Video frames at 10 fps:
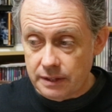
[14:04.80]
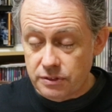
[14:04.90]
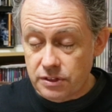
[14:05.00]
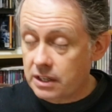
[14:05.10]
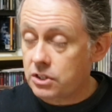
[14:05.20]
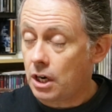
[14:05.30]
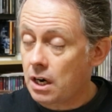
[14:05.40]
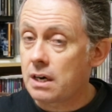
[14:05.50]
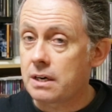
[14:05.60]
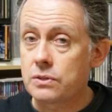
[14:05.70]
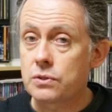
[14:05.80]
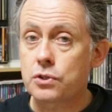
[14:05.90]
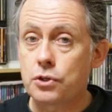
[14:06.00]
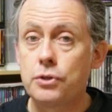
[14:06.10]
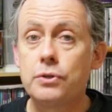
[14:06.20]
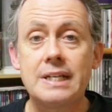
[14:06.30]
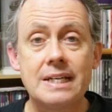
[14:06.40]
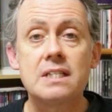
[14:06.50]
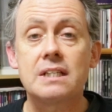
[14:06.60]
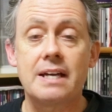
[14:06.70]
the guitars could
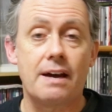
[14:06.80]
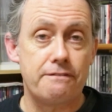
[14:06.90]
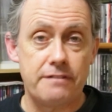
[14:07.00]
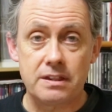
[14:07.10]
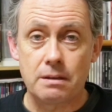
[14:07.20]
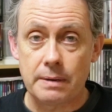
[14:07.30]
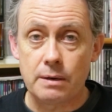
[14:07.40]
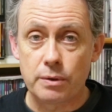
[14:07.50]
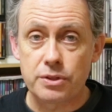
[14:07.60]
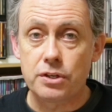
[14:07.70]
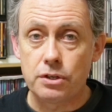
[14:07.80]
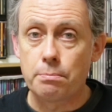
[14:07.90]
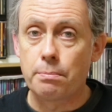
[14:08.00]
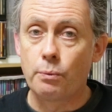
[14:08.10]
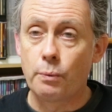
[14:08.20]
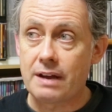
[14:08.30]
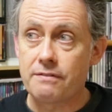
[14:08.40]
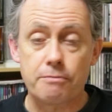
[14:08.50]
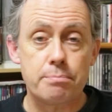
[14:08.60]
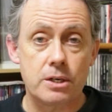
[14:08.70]
easily have fit them in with the new wave
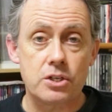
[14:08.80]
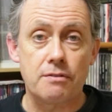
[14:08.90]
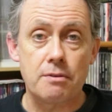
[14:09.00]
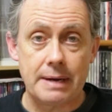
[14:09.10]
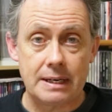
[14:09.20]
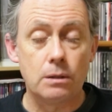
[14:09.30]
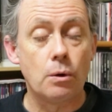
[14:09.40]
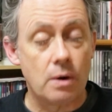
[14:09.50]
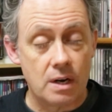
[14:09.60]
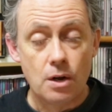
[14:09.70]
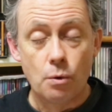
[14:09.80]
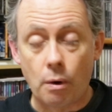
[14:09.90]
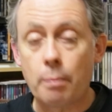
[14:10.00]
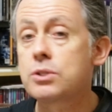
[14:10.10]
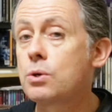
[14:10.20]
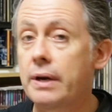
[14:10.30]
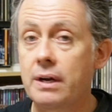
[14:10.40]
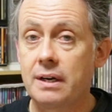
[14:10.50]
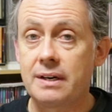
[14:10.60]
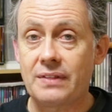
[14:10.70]
of British heavy metal or what was going
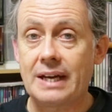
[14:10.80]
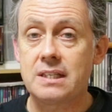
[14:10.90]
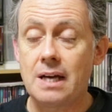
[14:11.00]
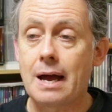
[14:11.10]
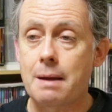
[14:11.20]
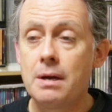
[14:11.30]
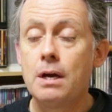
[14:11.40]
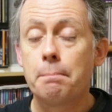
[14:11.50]
on at that time,